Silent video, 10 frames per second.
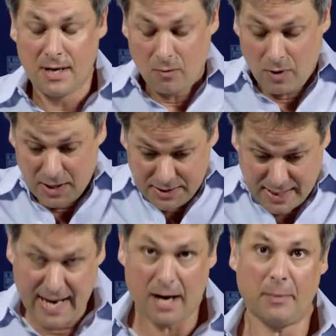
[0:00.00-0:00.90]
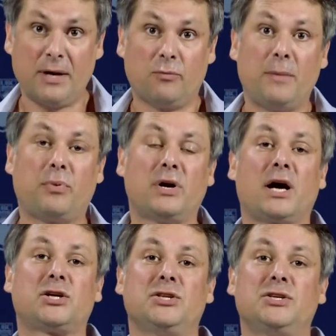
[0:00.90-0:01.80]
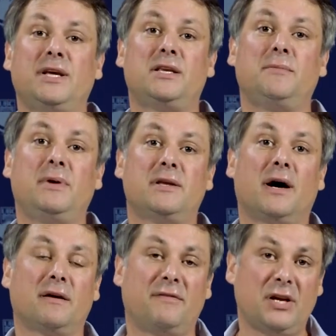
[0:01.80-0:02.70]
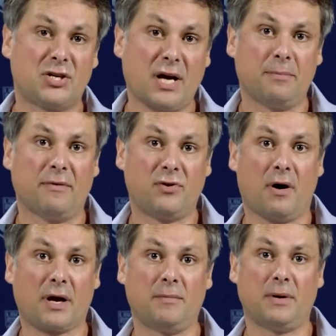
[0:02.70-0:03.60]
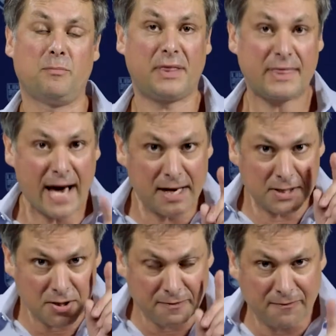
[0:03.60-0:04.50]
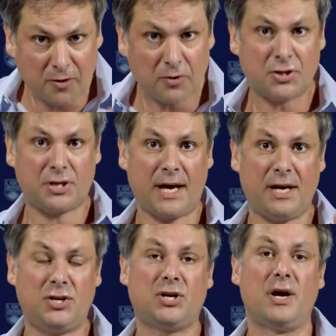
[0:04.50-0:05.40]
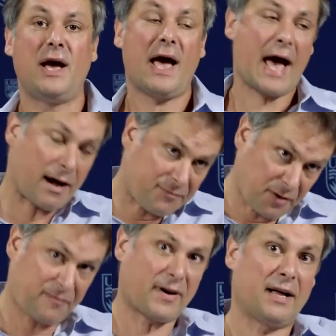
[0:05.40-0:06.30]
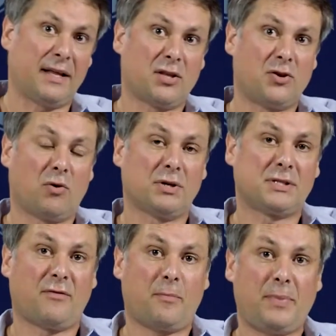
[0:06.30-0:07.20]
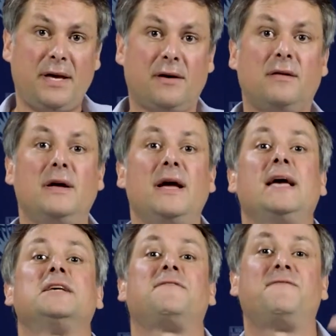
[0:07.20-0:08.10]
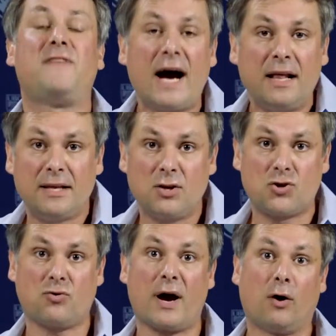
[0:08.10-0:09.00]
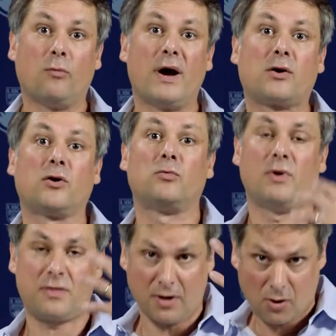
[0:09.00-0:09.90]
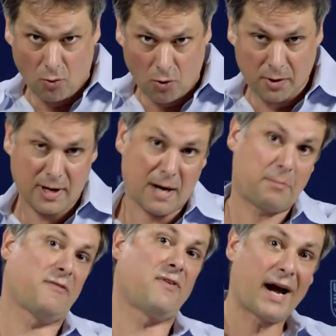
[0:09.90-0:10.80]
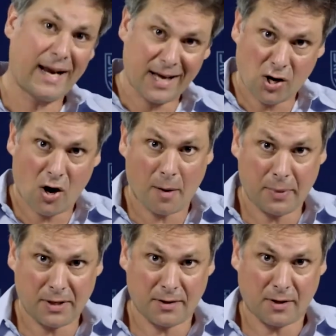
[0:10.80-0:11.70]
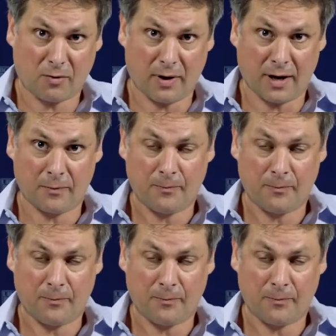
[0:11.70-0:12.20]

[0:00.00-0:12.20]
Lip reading: was and how many reproductions need to be done of each type of document. But that is the first stage after filing the notice of appeal, is filing the trial record with the court and providing a copy to the Crown.